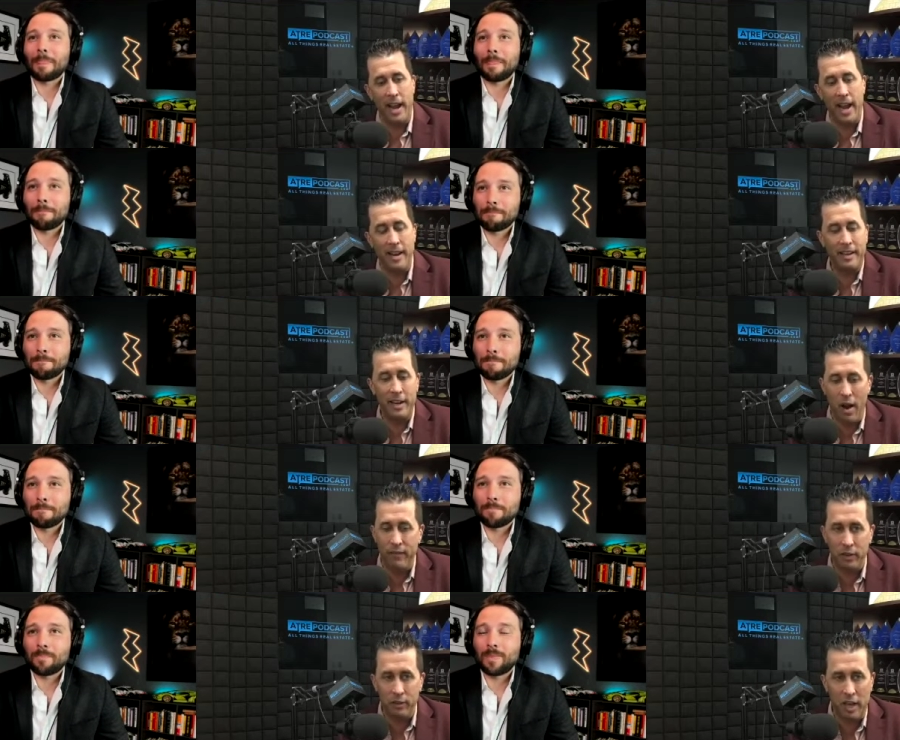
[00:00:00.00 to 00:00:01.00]
Speaker 1: and you know, I
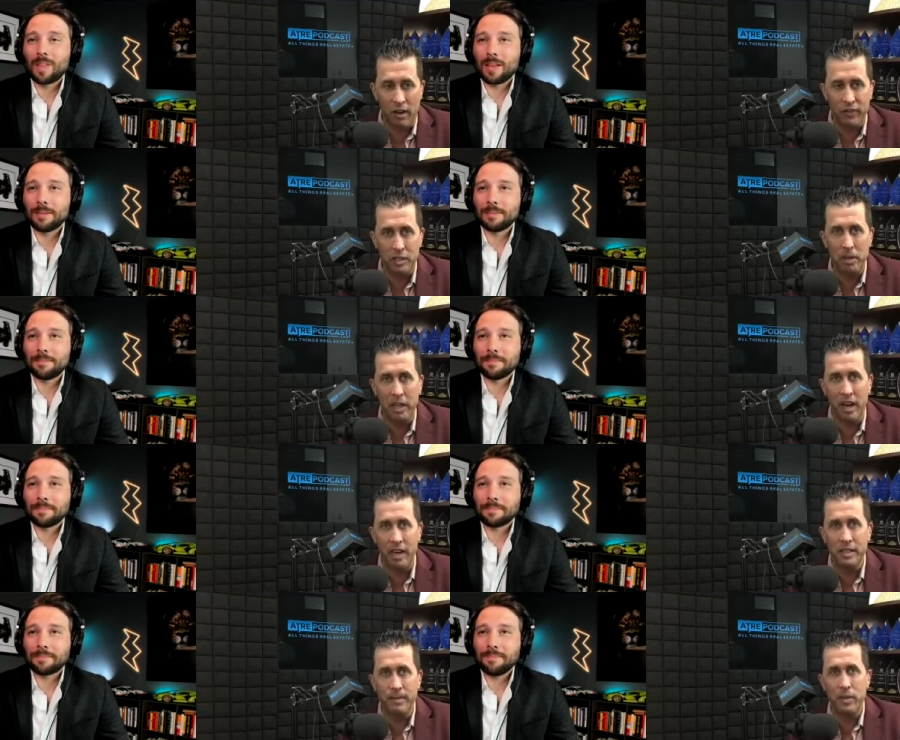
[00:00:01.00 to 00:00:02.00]
feel selfish because